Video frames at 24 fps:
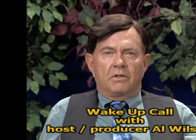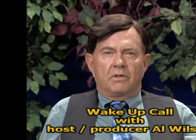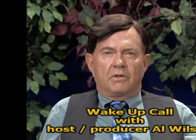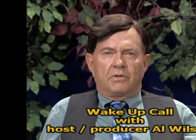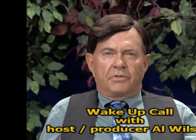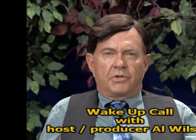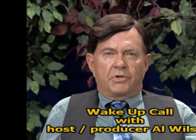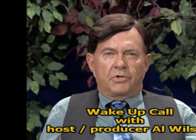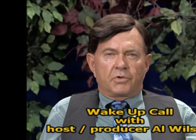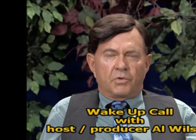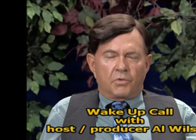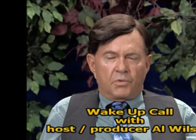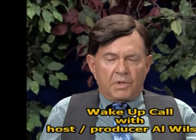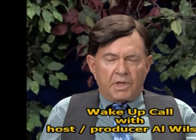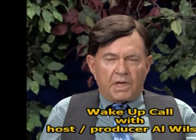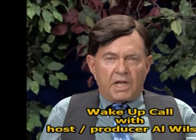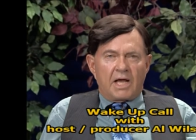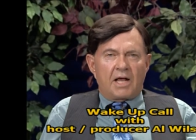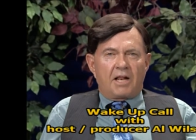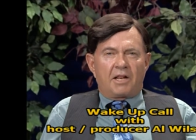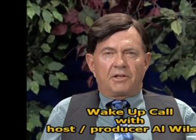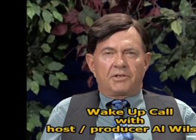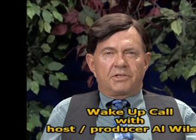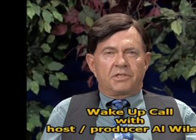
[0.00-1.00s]
the
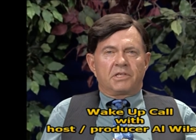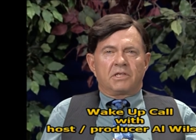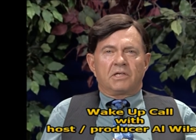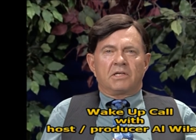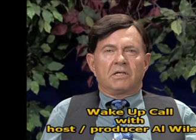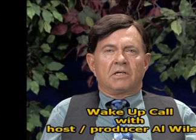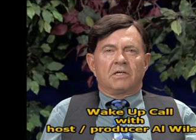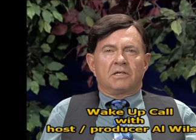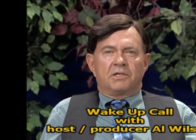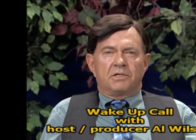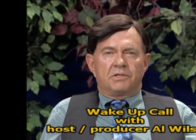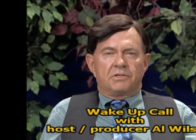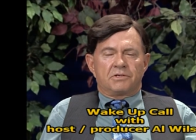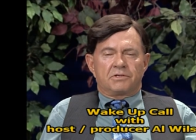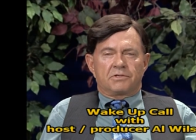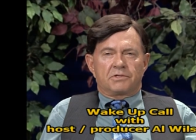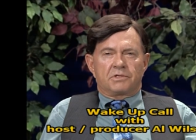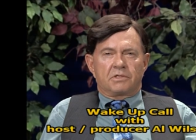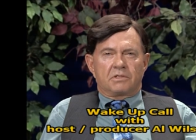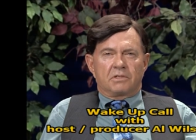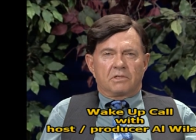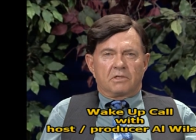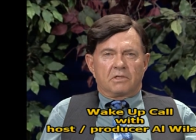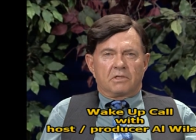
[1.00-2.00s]
reality is
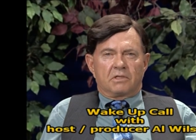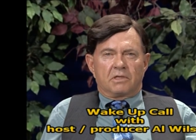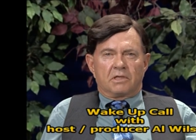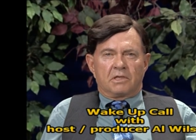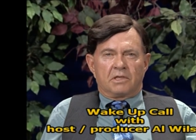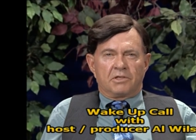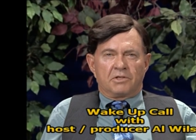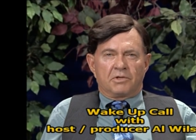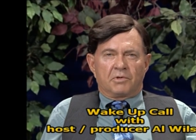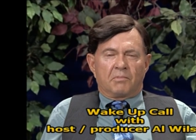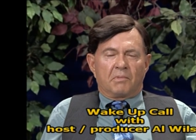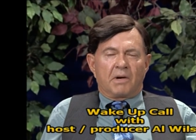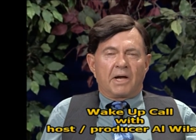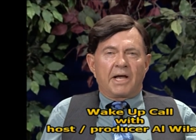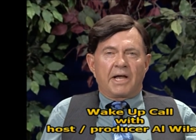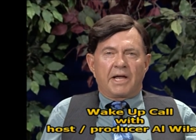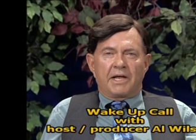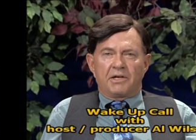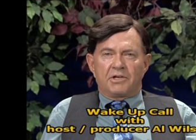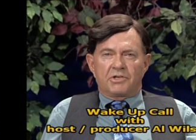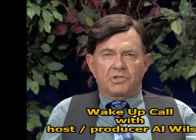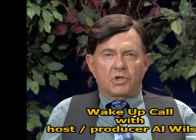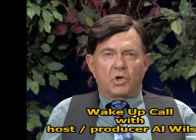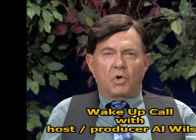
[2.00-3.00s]
in your
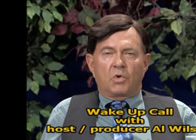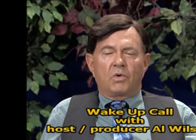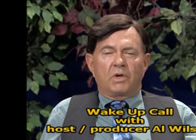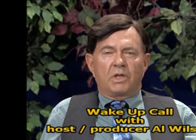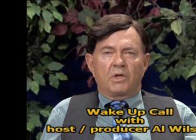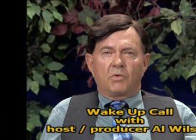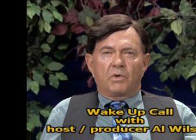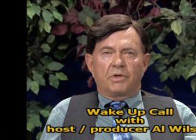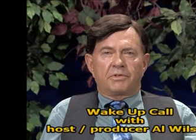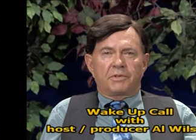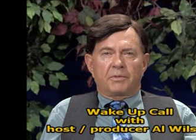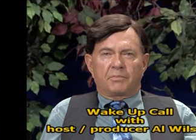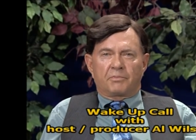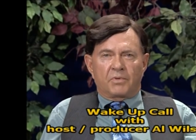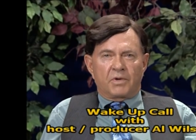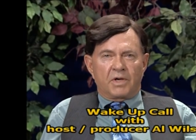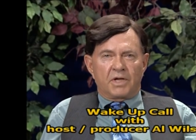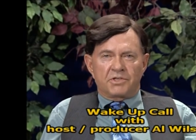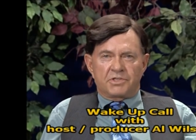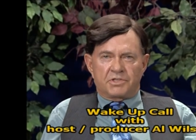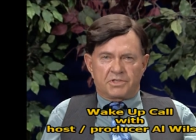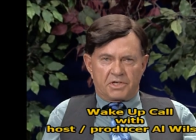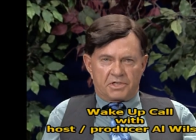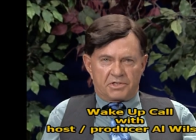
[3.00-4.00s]
mind is only what the
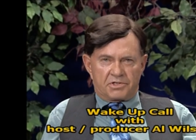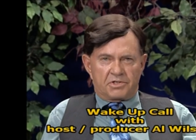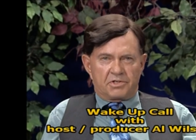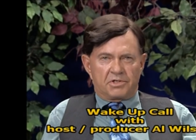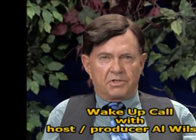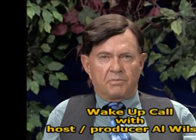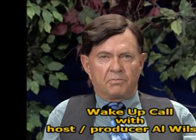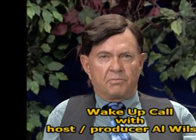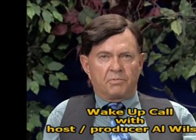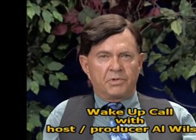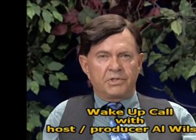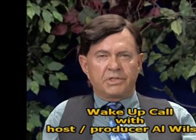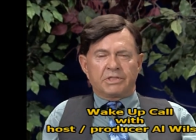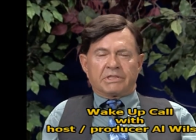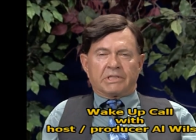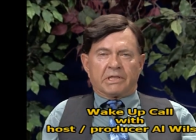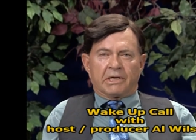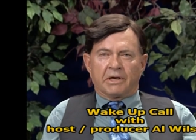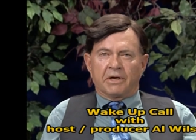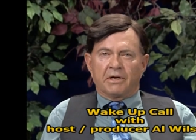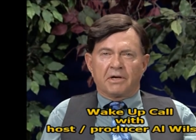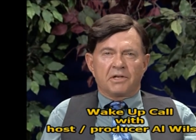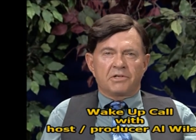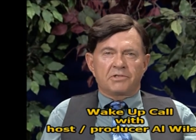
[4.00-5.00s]
press has put
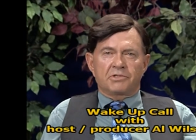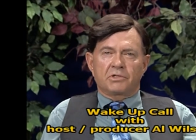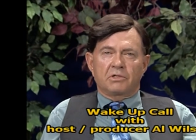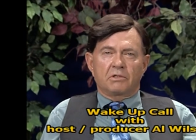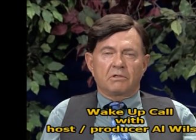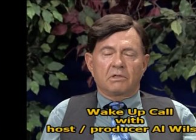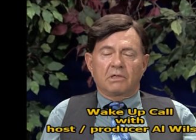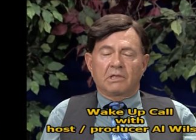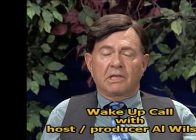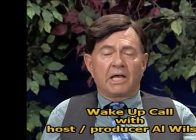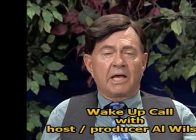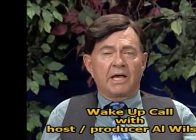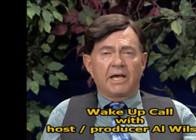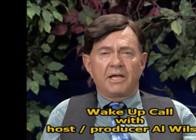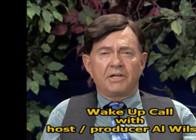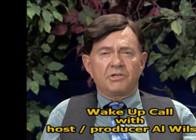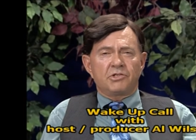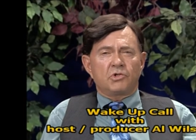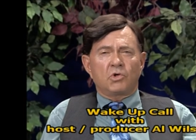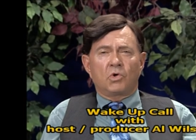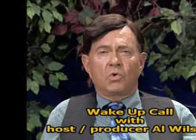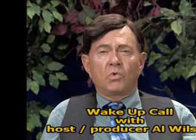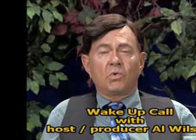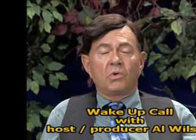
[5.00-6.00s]
there, and it's
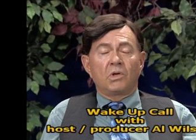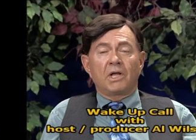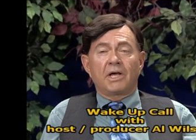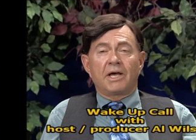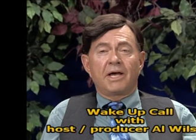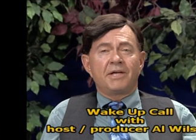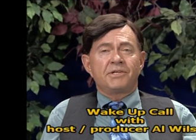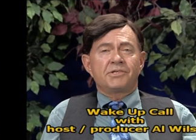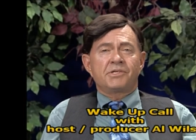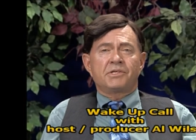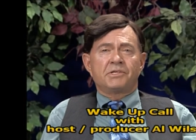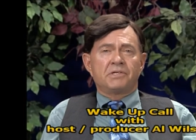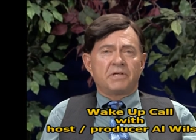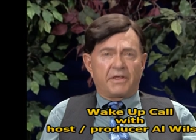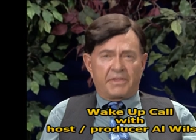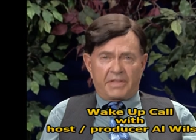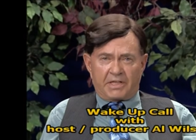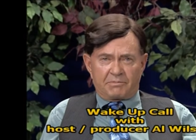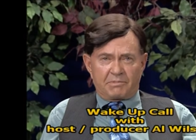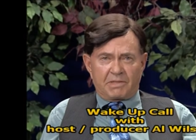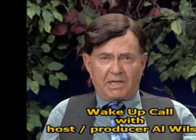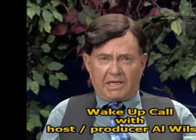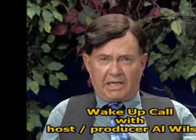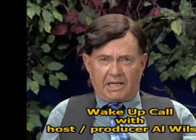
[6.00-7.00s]
lies, whole lies, and
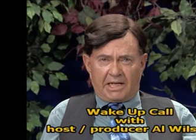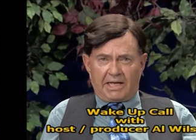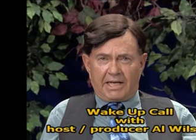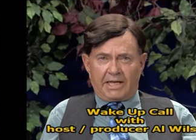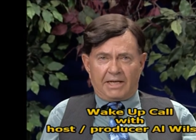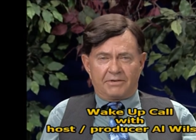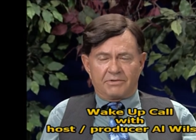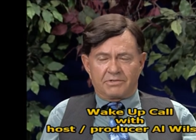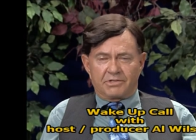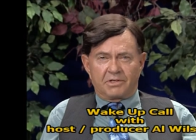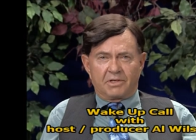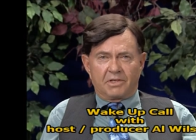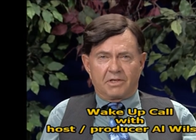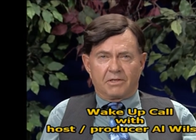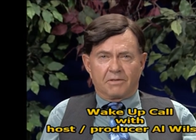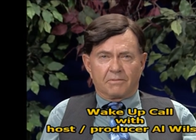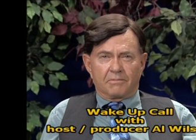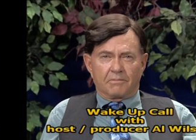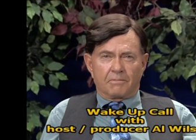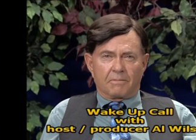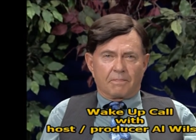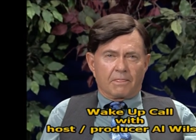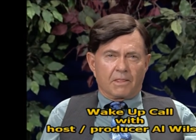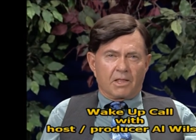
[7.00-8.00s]
nothing but lies.
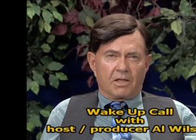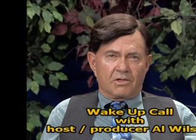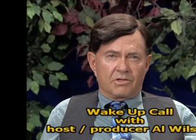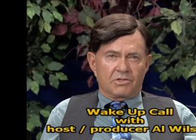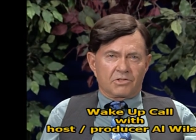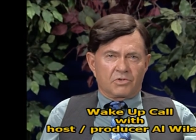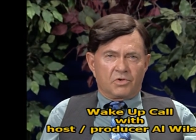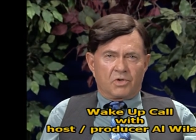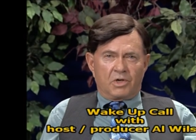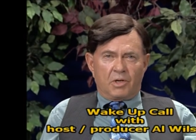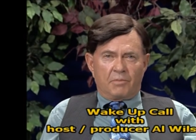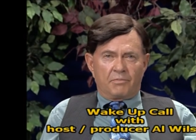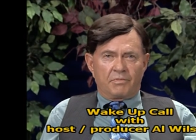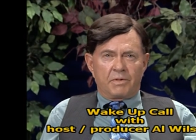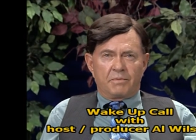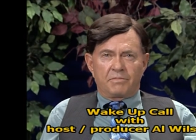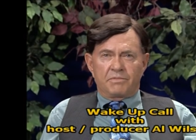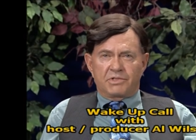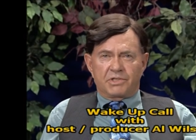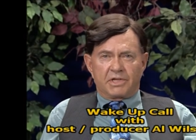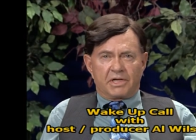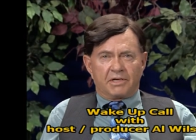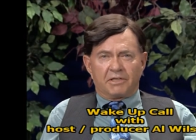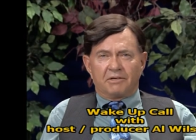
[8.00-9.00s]
So help them,
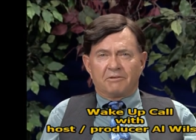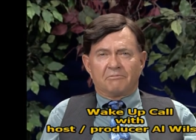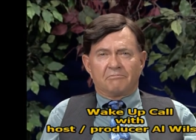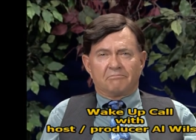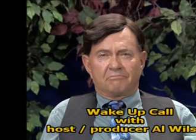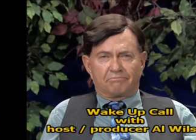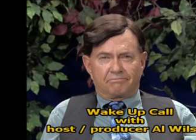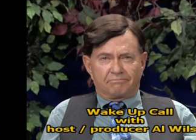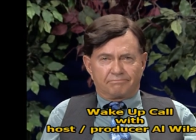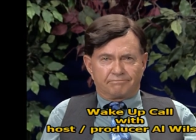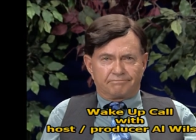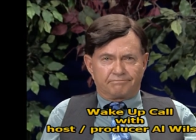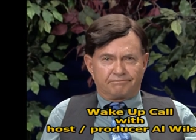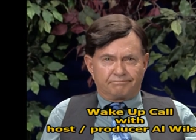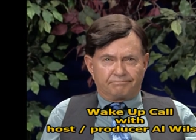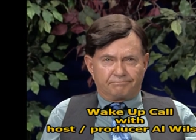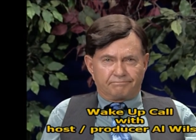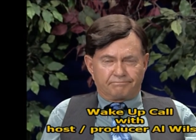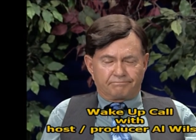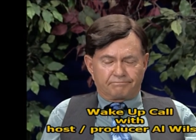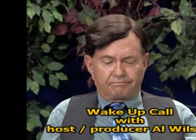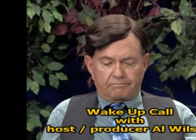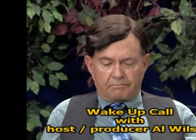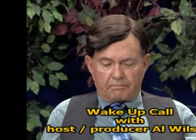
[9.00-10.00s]
Satan.
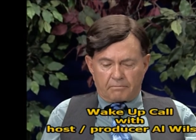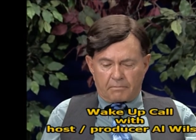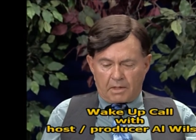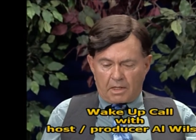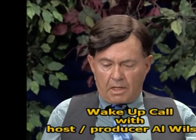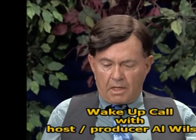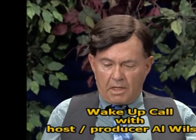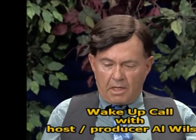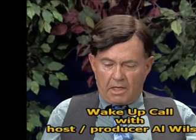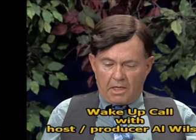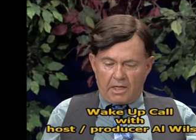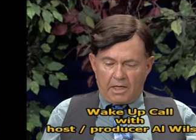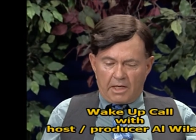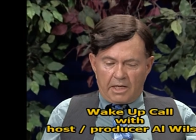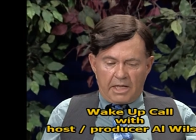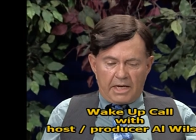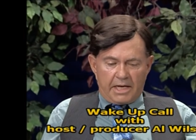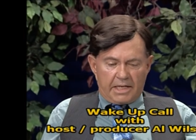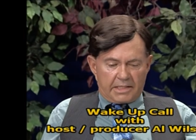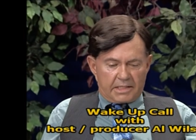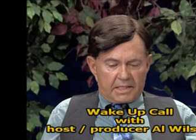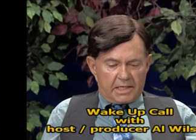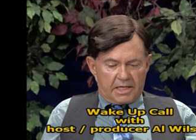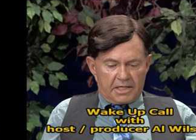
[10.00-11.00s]

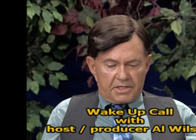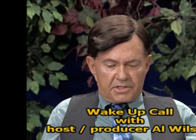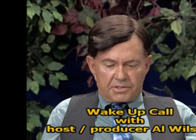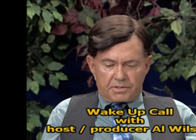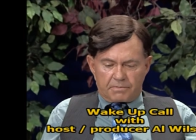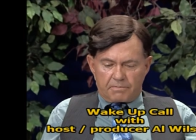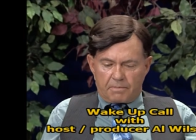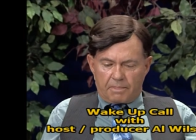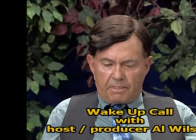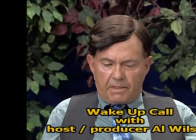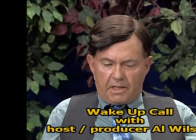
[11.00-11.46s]
Any case,